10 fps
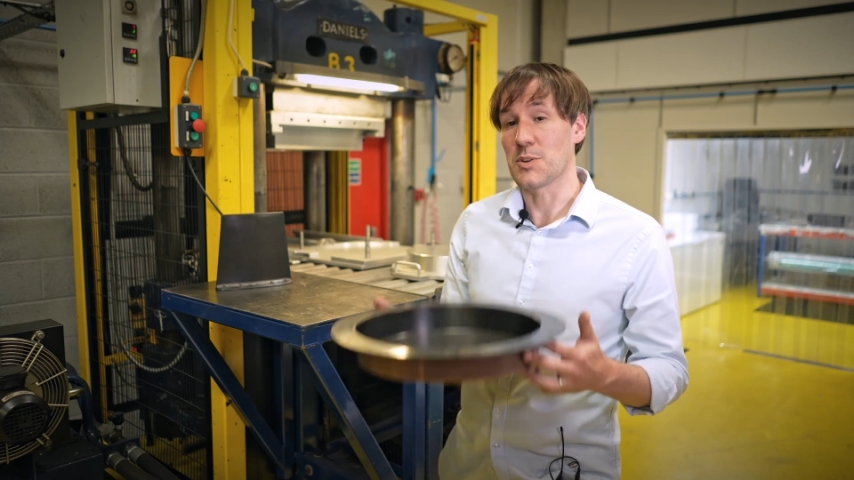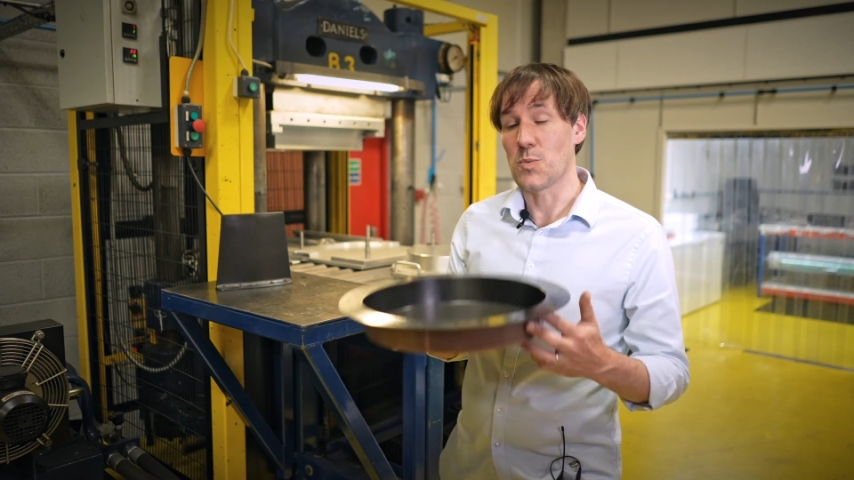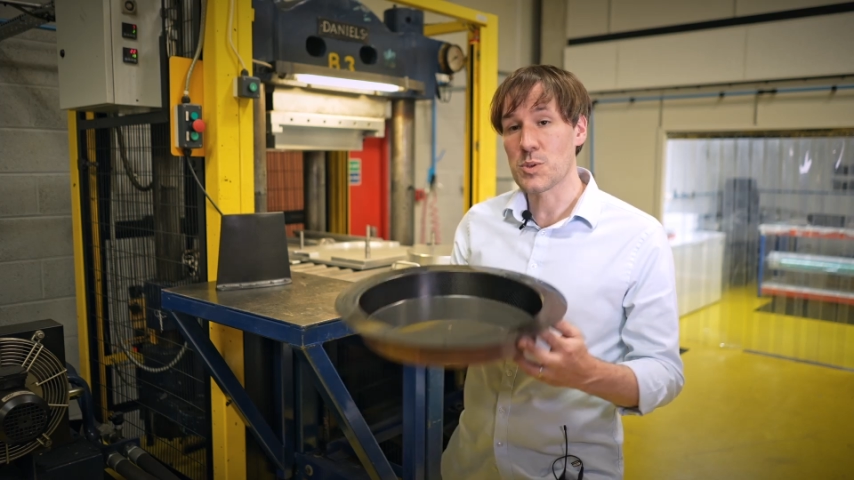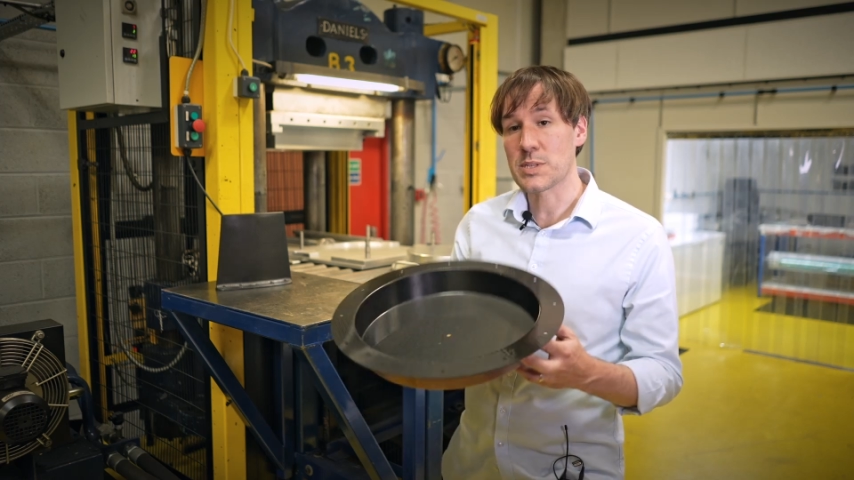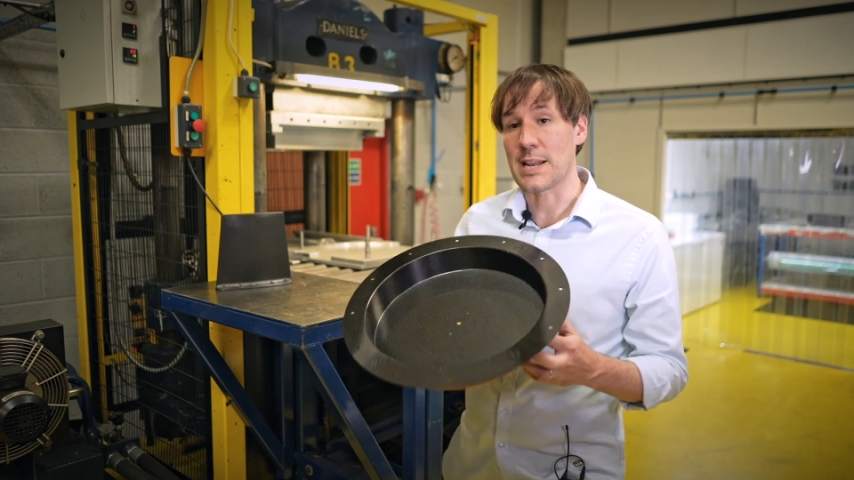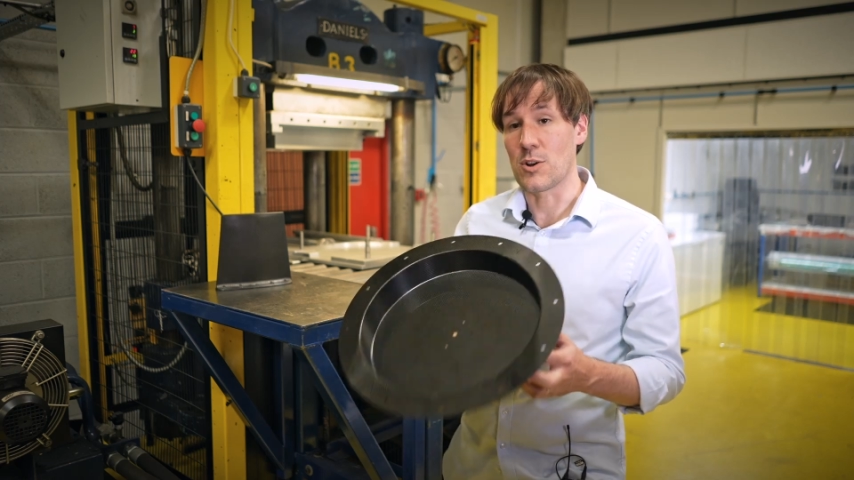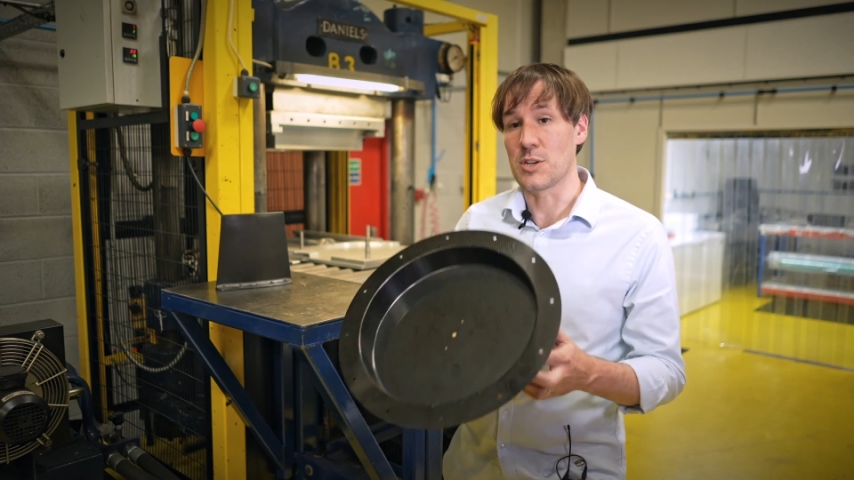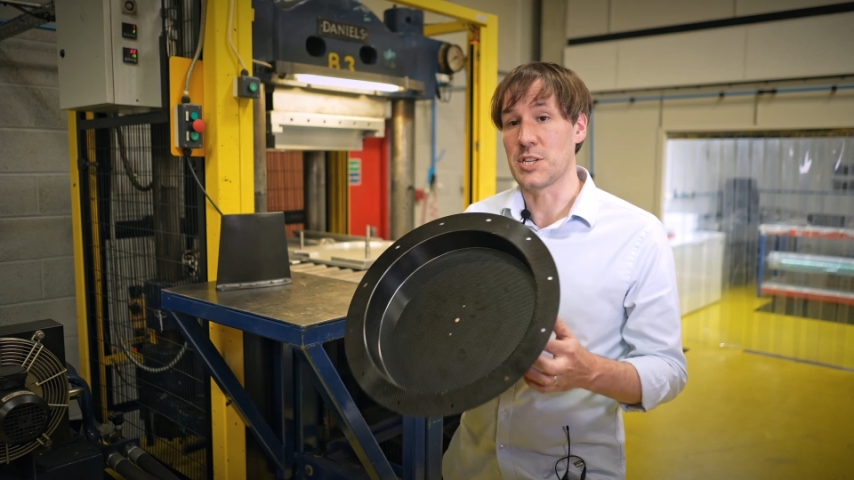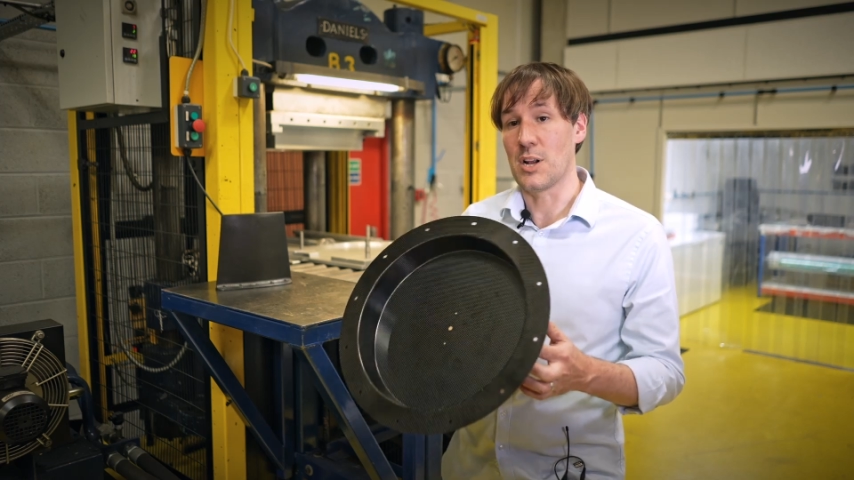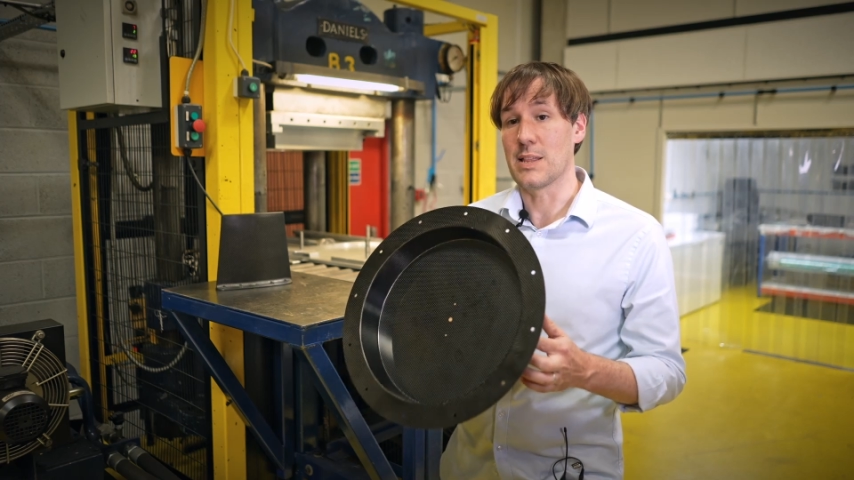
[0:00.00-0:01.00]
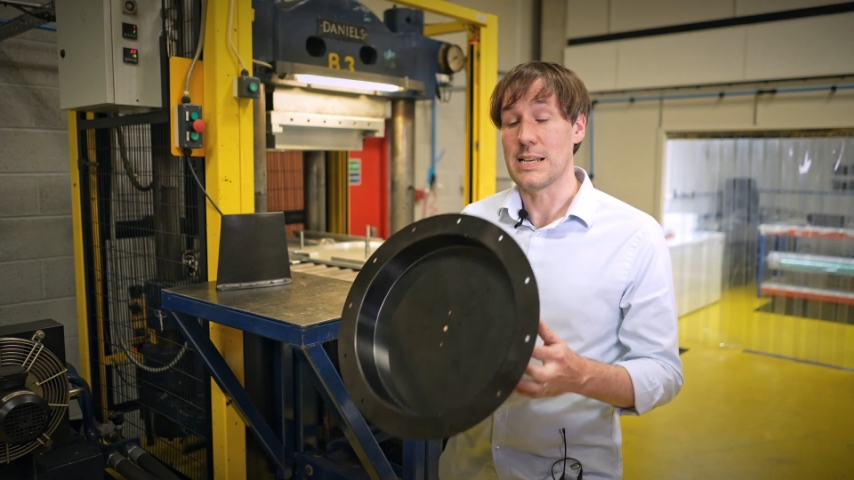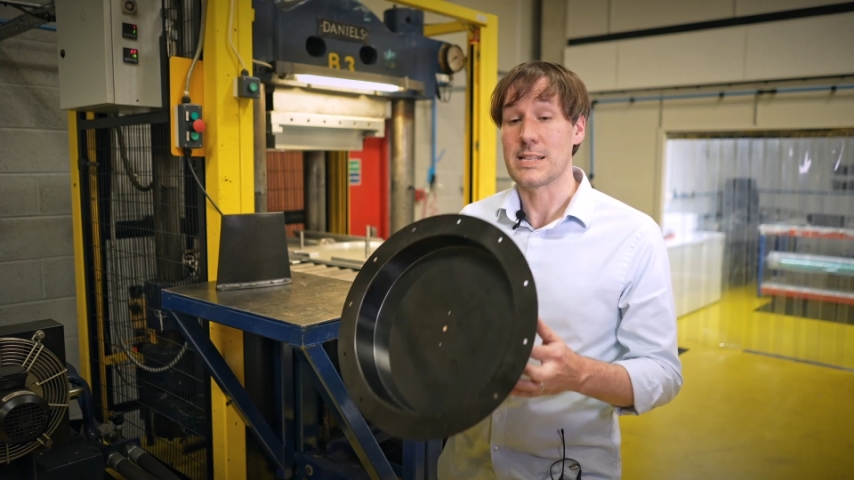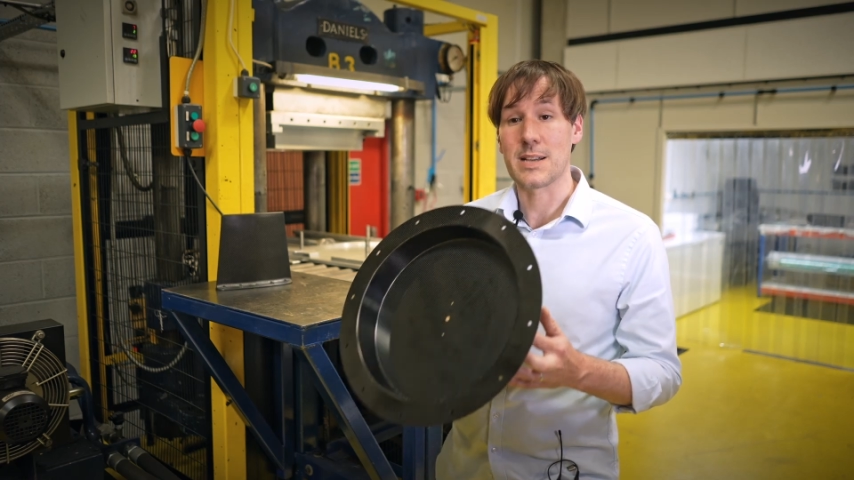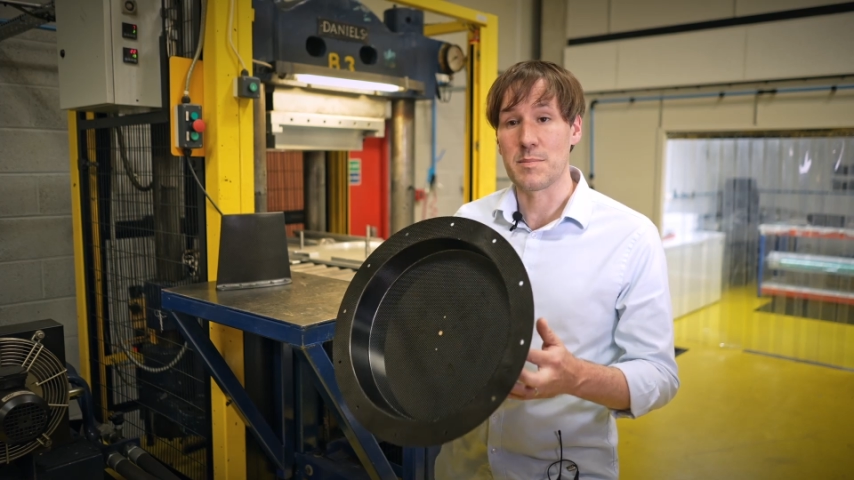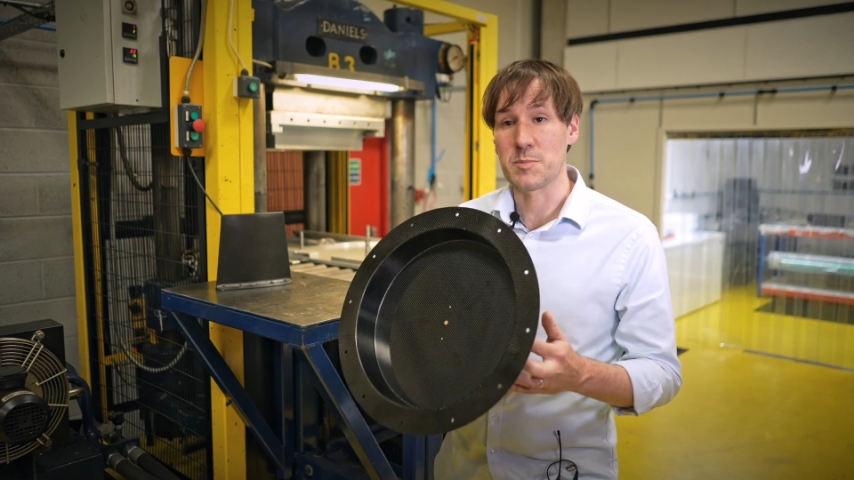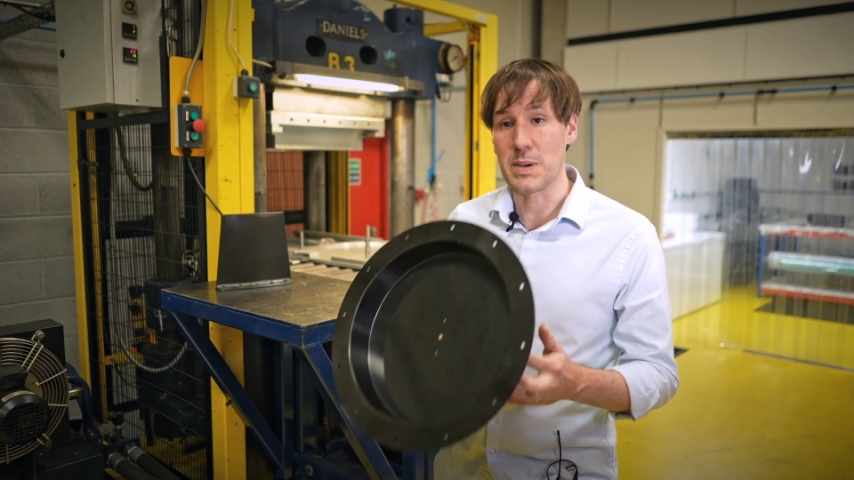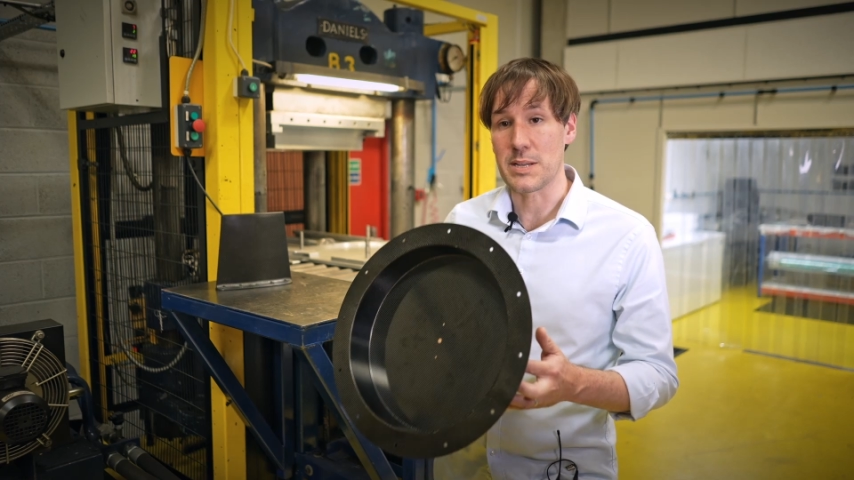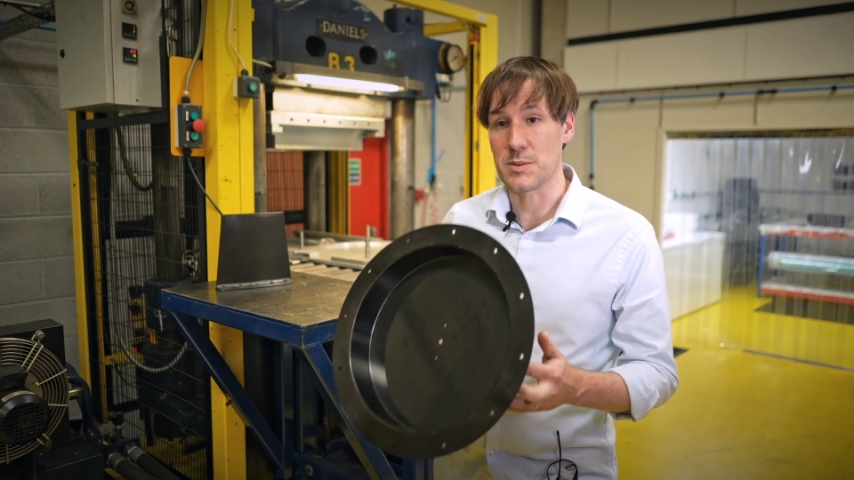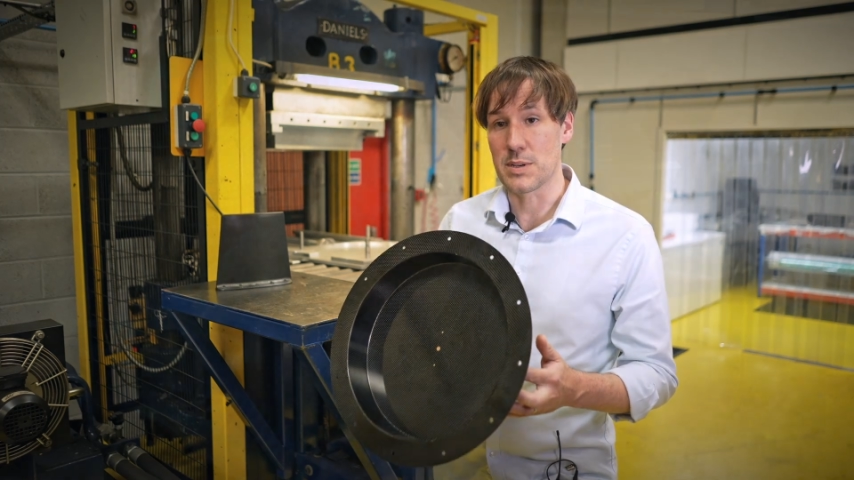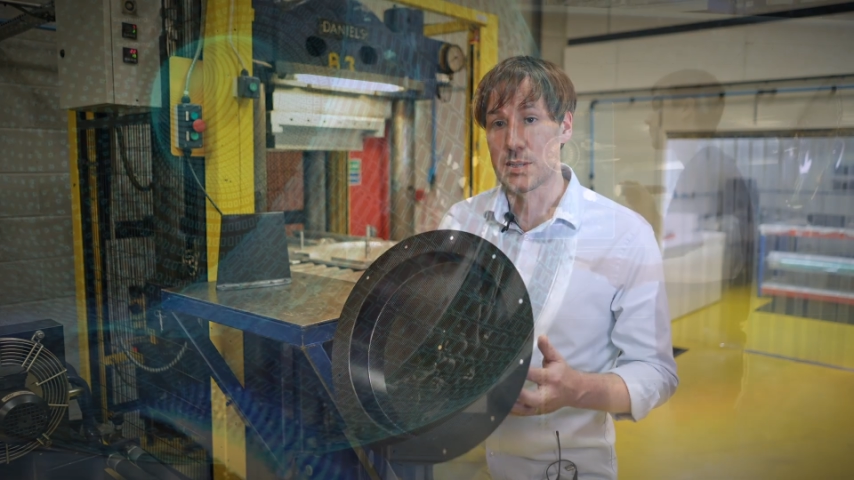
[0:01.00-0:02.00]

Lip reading: want technology like this to come and speak to us.